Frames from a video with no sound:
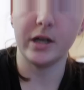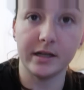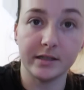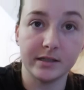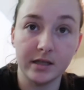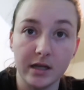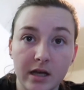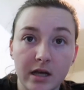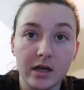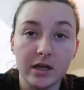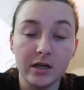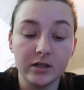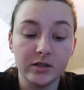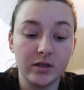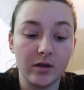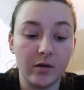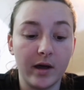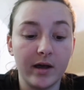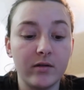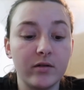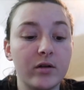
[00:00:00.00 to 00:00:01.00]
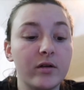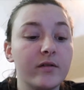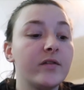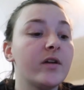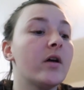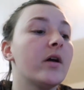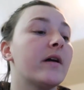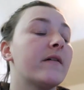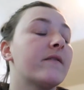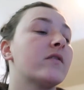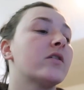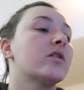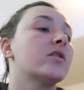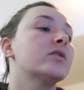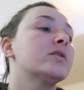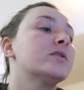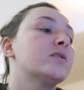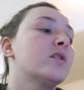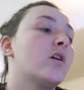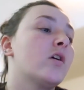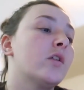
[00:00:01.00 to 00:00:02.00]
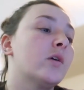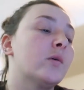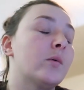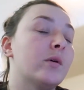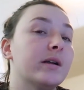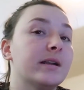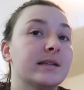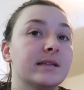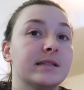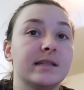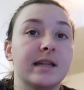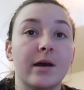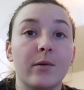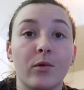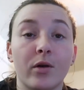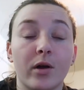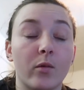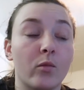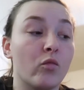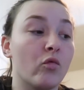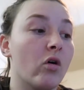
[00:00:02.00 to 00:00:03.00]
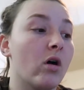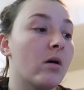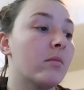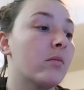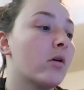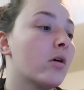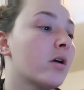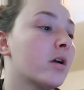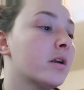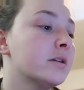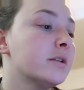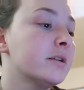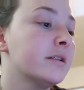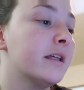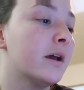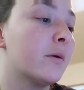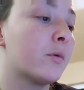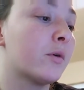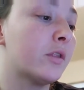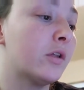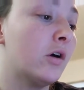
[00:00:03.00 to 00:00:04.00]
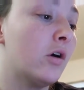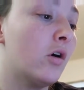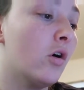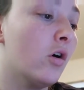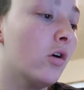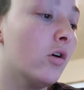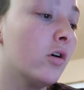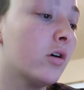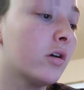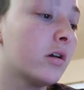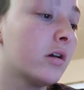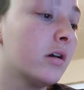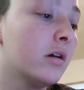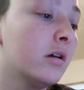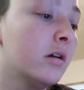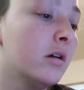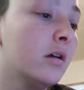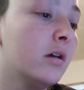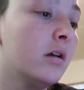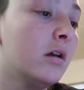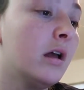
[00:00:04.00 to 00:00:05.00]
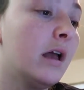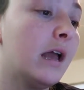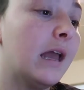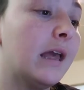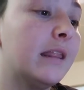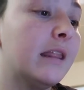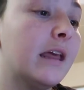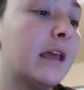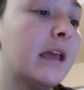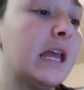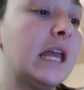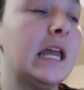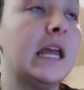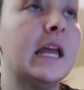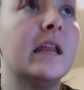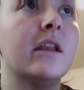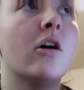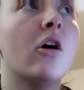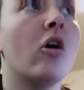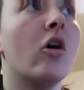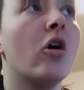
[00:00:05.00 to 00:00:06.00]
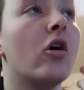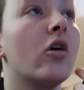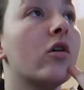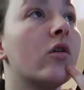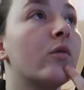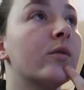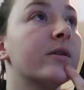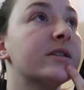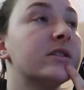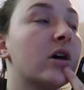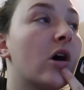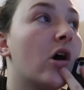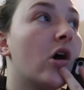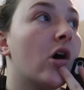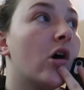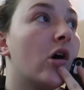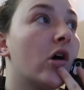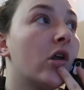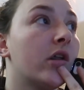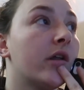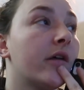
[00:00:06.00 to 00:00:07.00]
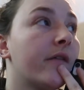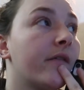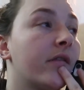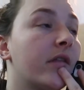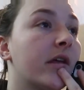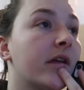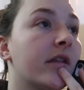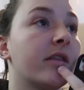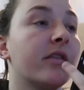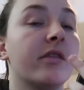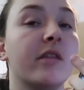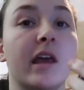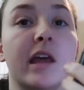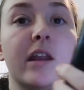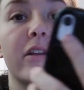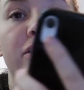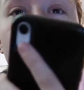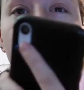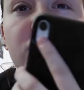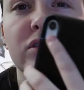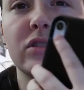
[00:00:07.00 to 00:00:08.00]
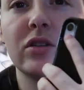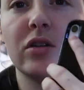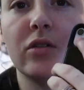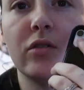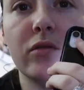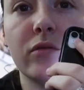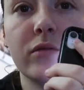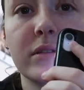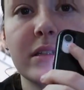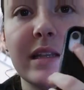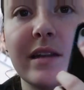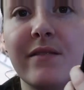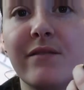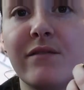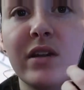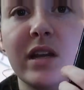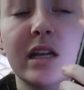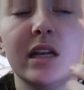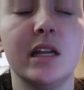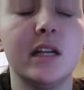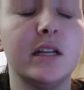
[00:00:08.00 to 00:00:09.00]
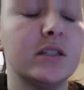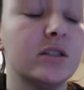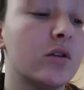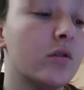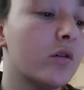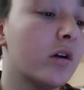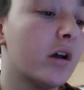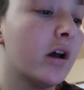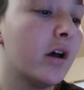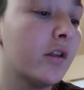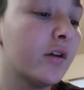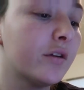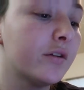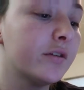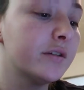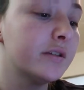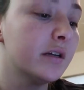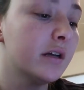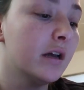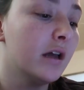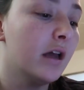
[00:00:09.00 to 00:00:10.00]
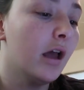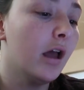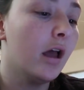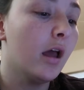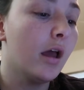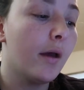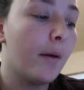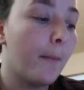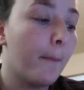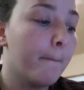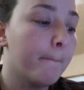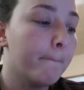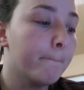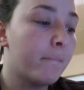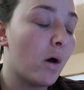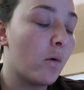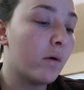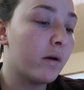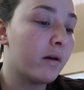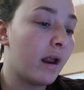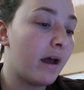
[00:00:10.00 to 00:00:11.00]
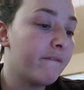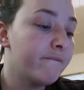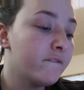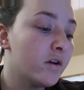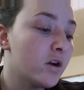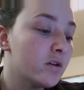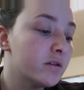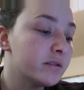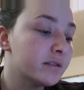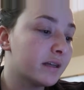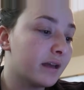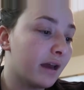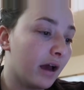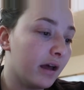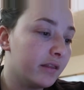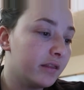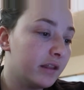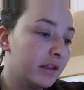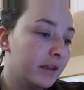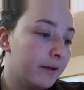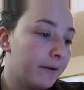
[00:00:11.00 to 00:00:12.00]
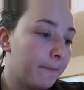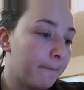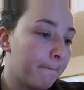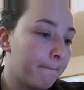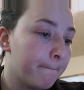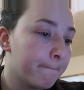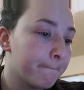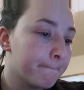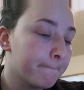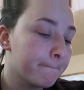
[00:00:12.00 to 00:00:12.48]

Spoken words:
guys. So I don't know if y'all ever saw the ones that were at Walmart that were the Hulk. And they, in Hulk was all of the Thanos stone, the Infinity Stone colors. But when I first got them,